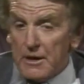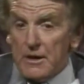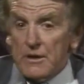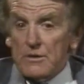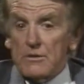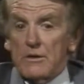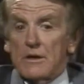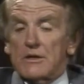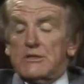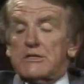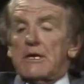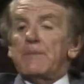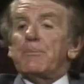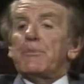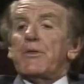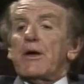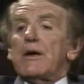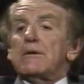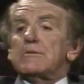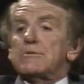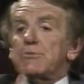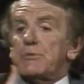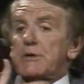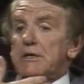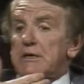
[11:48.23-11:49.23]
You know,
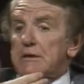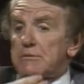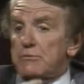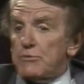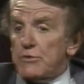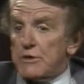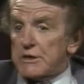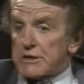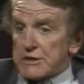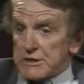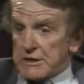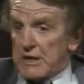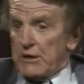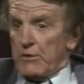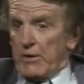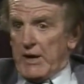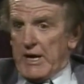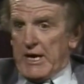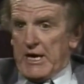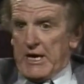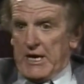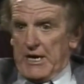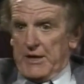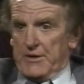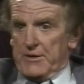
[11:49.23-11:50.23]
sometimes we can work so
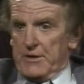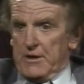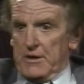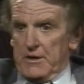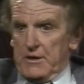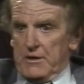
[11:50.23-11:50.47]
hard,